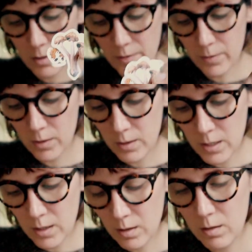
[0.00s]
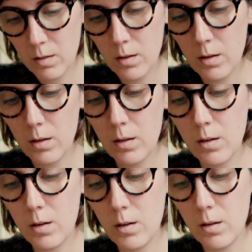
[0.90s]
these are definitely,
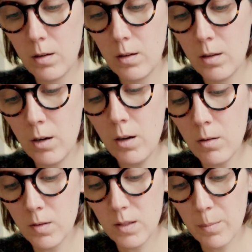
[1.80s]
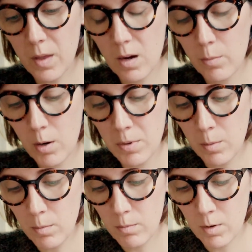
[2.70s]
they're gonna go on something,
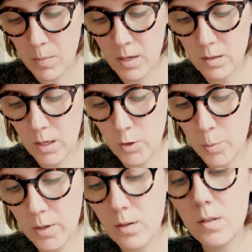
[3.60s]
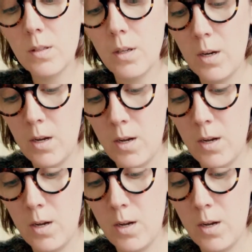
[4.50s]
probably one of my sketchbooks.